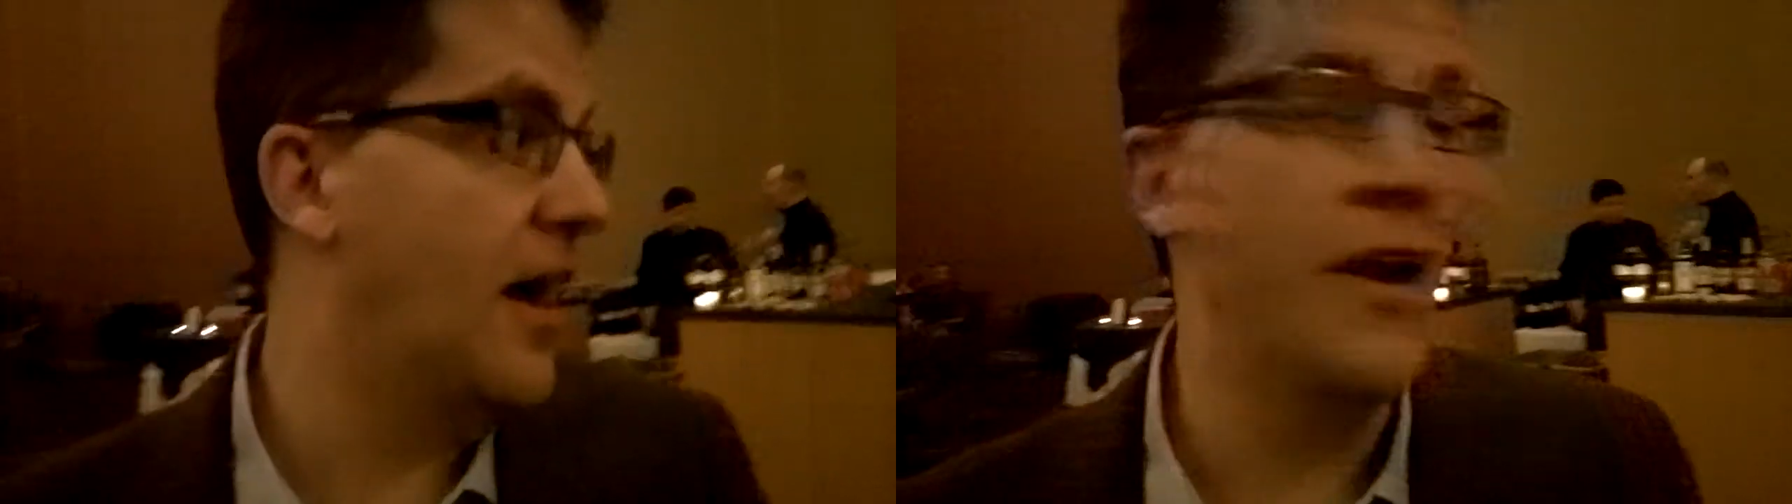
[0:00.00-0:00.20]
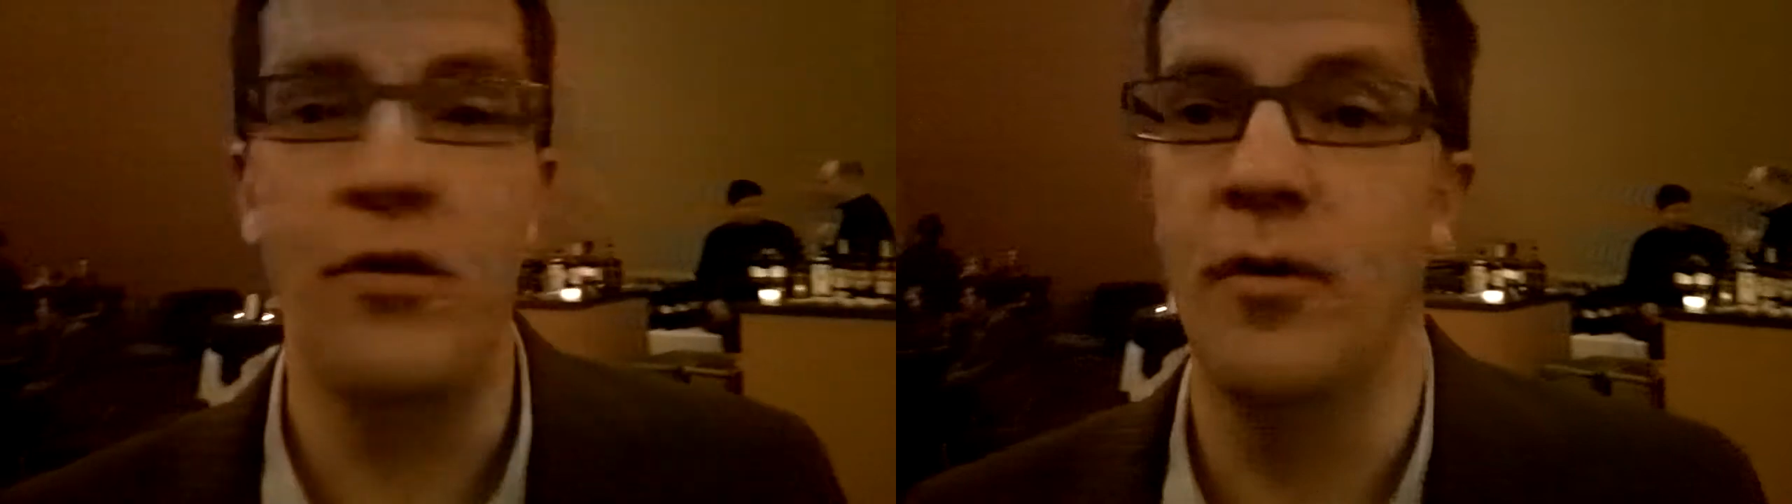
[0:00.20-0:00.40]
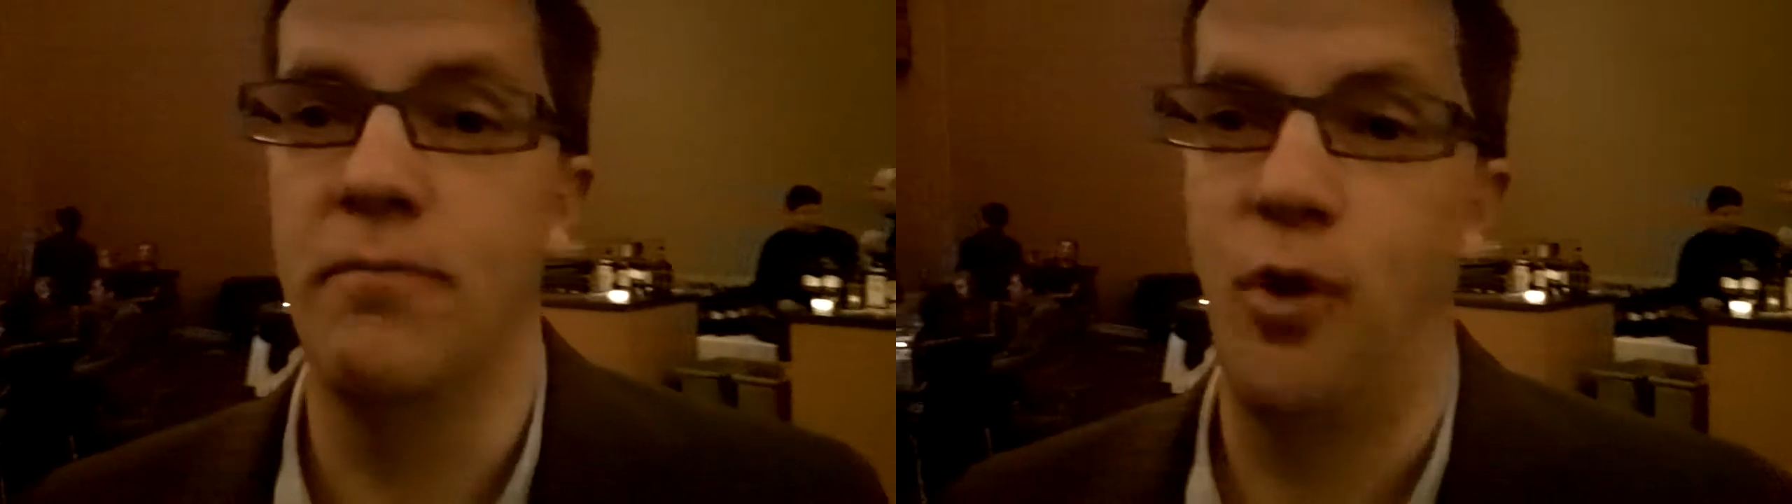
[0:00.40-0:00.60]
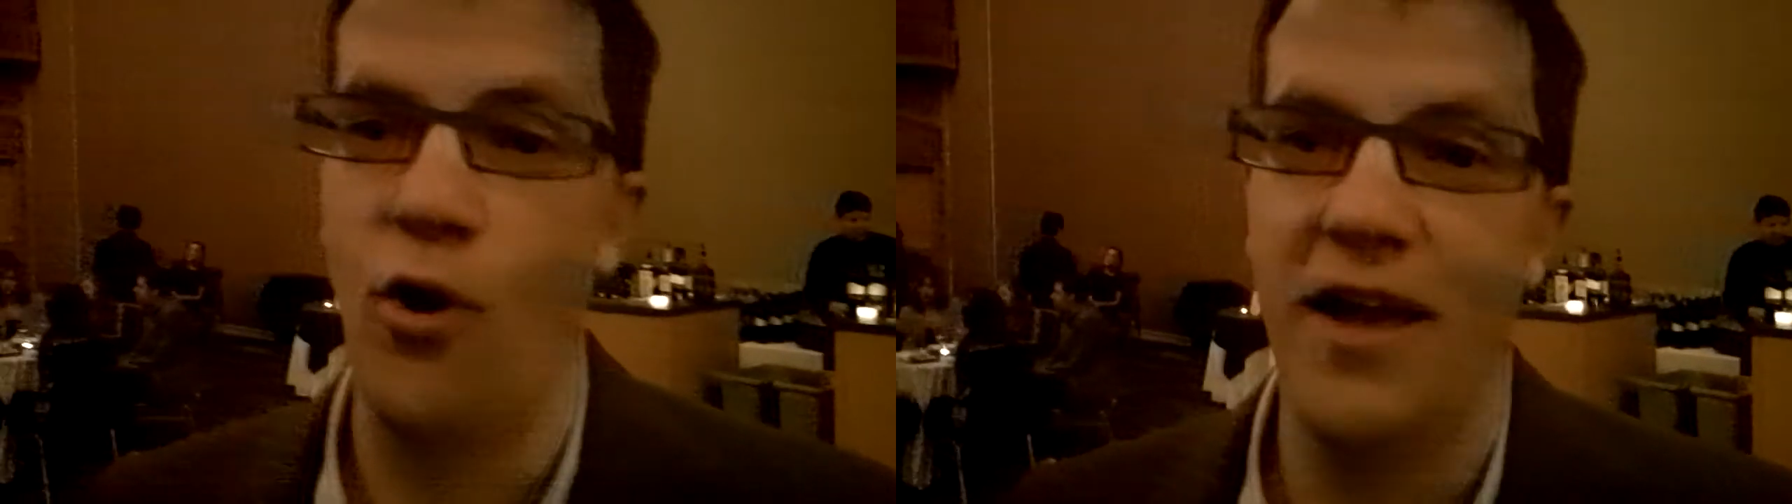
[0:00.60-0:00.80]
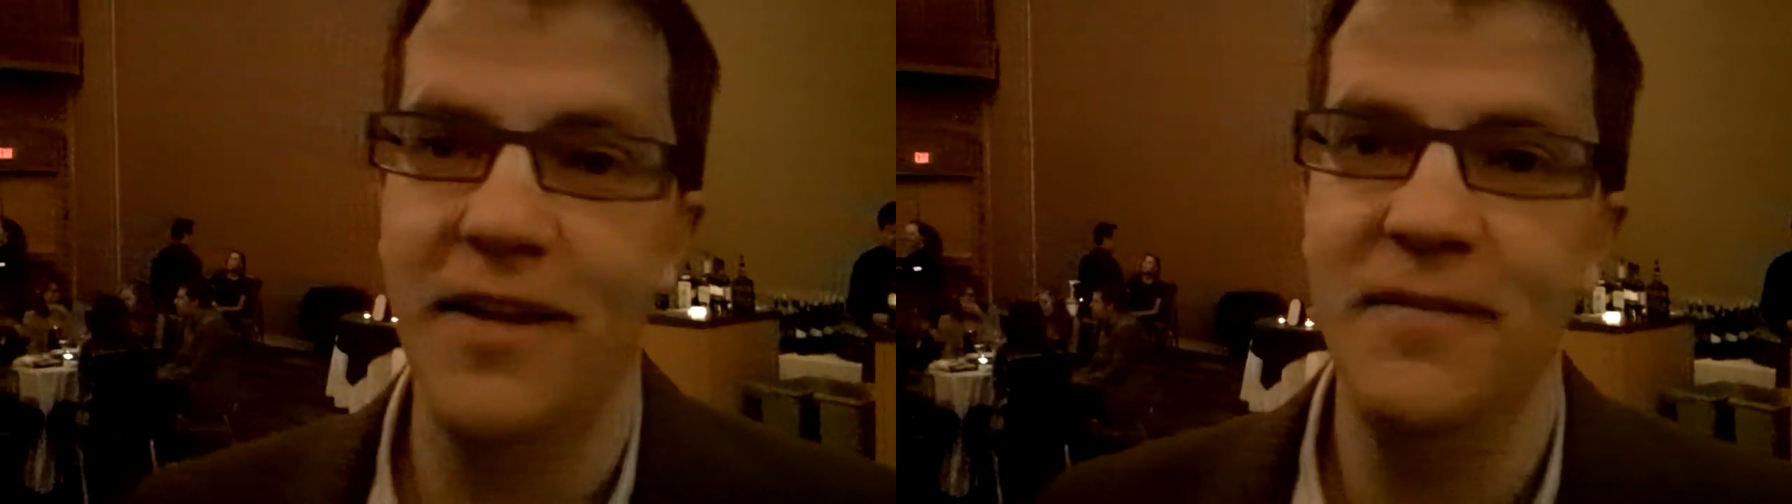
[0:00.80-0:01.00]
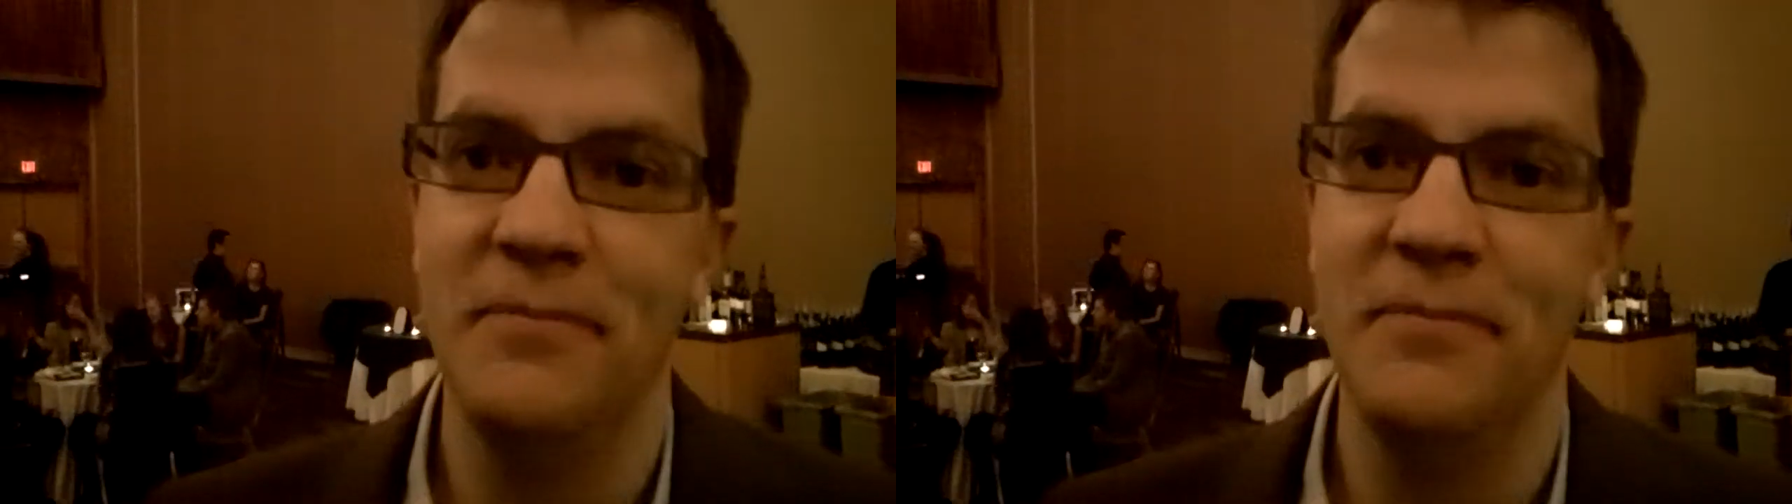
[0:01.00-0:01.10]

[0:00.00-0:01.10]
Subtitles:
underemployed.